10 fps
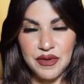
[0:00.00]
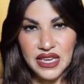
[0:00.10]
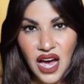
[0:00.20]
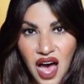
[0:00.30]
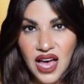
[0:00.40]

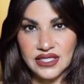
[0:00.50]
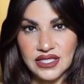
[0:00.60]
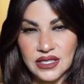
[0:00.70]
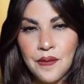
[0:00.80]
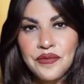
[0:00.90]

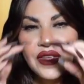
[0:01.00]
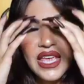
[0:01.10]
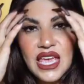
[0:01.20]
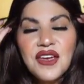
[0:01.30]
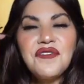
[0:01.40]
Because
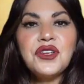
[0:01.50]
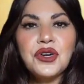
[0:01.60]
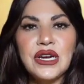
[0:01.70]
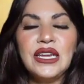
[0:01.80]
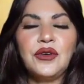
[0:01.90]
if
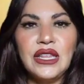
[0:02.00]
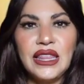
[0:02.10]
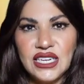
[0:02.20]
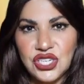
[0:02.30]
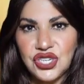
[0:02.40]
you're in a
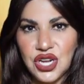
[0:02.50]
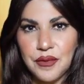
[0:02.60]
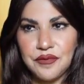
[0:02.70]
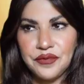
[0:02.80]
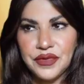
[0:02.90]

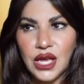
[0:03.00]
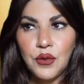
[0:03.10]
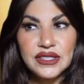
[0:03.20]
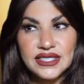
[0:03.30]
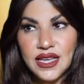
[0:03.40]
relationship
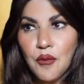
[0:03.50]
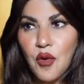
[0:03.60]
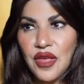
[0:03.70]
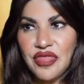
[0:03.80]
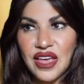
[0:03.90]
with
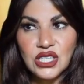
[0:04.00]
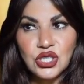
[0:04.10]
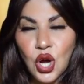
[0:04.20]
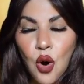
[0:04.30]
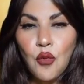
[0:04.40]
someone that you
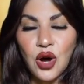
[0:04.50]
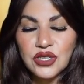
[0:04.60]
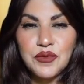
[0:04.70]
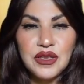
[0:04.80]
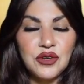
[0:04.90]
don't want
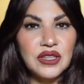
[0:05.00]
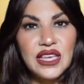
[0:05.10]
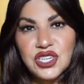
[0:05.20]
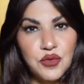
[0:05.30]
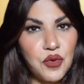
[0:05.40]
to be in a
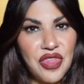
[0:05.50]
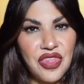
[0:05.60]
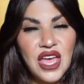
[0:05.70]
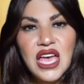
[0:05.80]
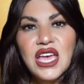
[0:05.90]
relationship with,